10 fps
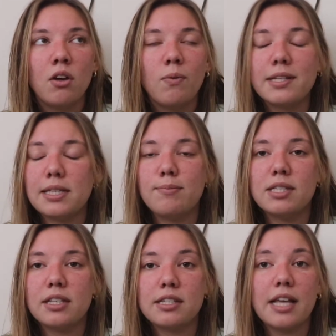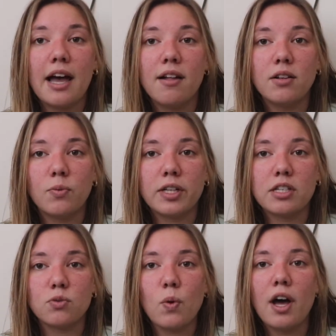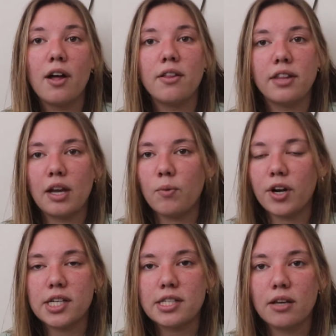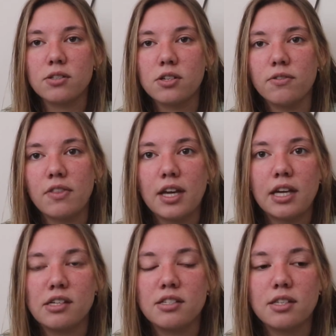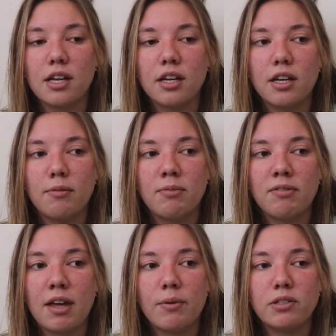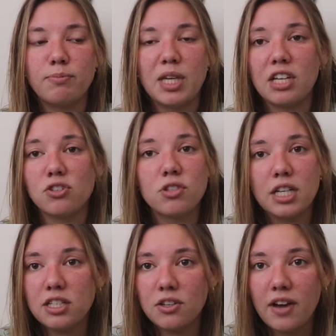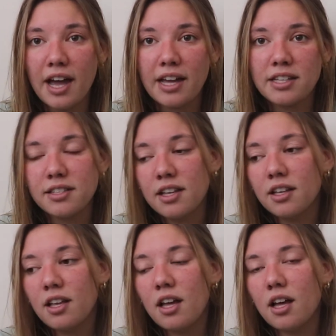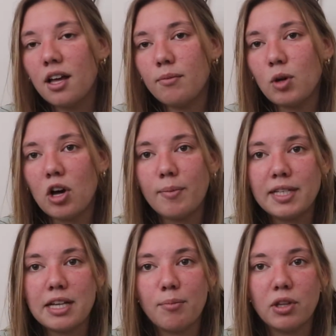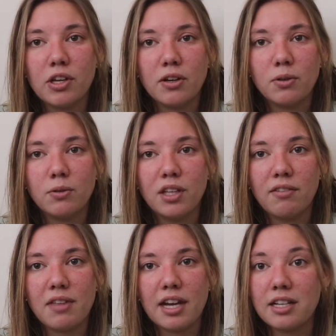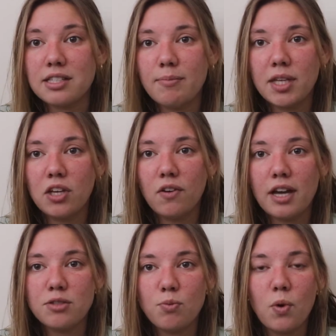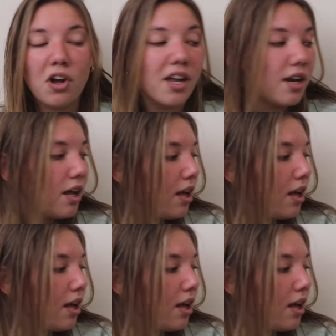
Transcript: what seems to sell and what does well and like where I sell certain things. Um, if that would be interesting to you guys, um, comment down below if that is something you guys would want.